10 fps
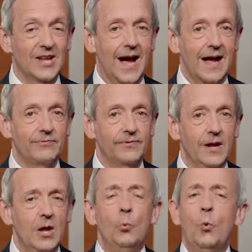life
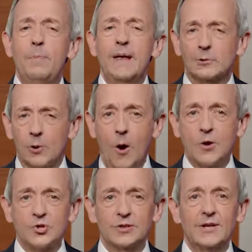will be
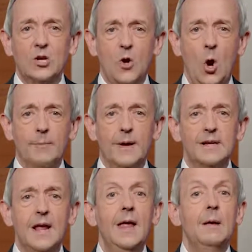largely
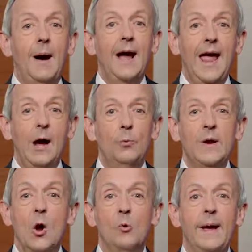determined by how
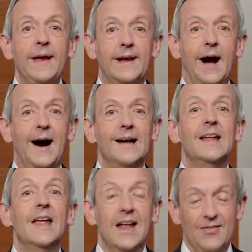we obey God
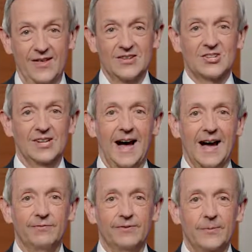in this
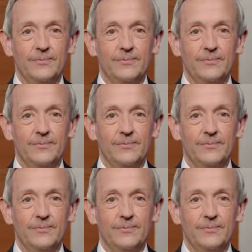life.